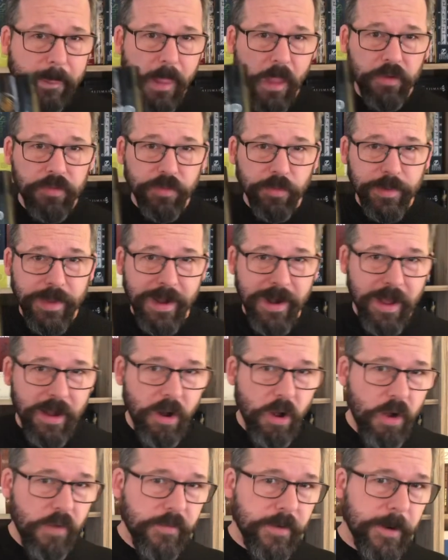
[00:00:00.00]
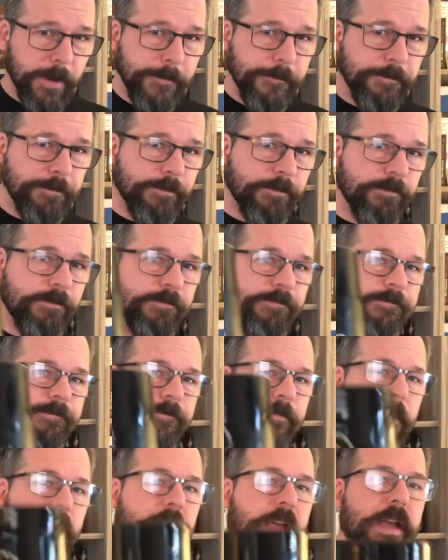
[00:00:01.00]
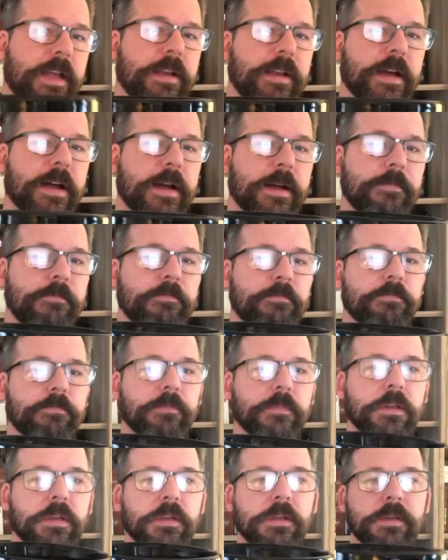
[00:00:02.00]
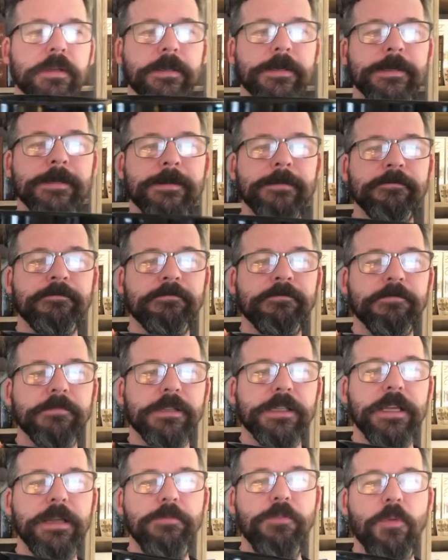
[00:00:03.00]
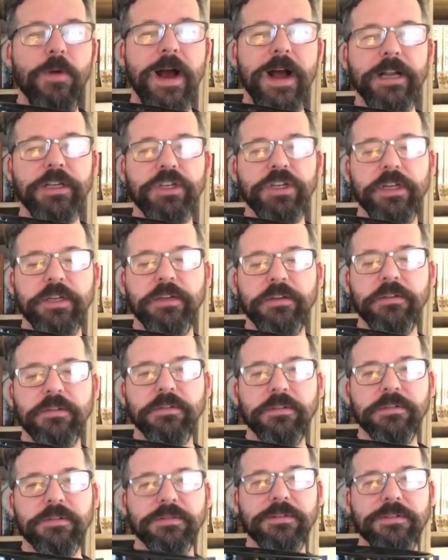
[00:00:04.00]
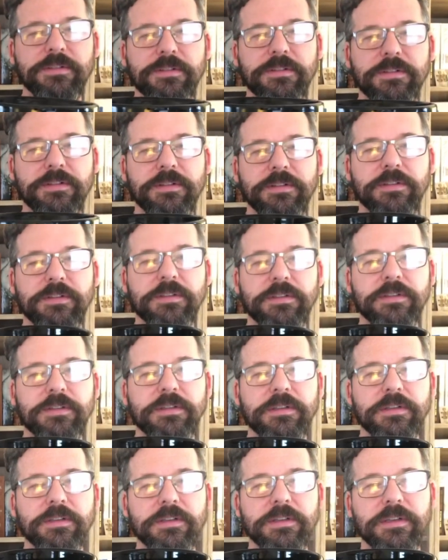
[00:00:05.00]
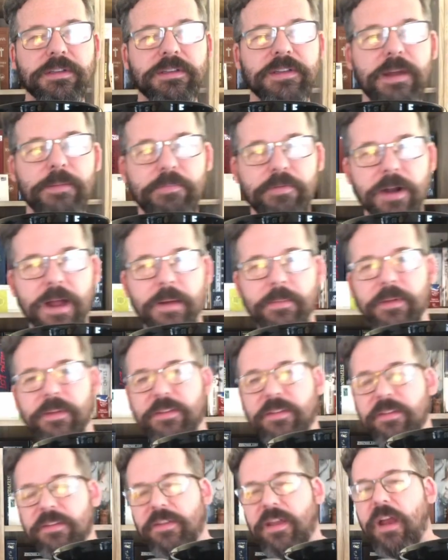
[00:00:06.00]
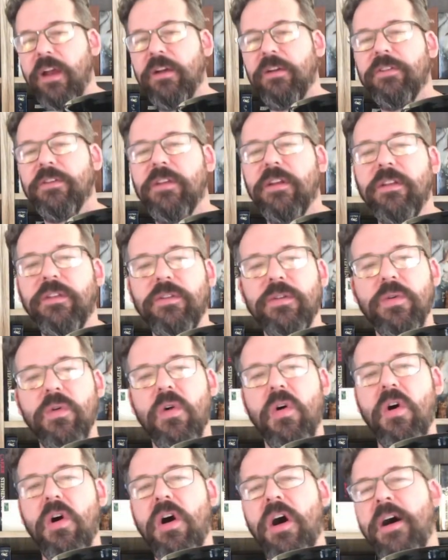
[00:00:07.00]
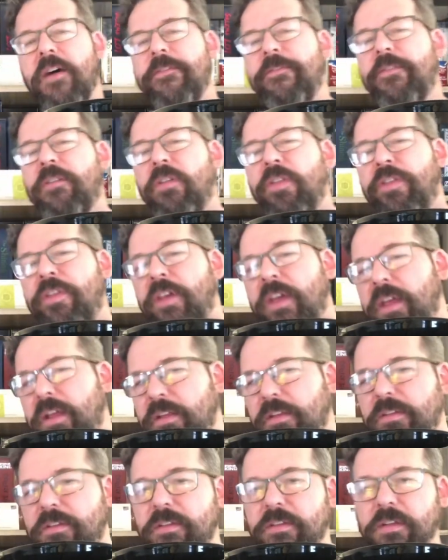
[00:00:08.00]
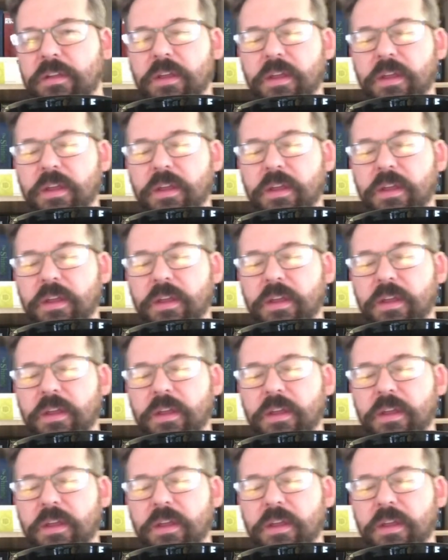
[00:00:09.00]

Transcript: So get on over and um, keep watching because I promise this hair is going to do awful things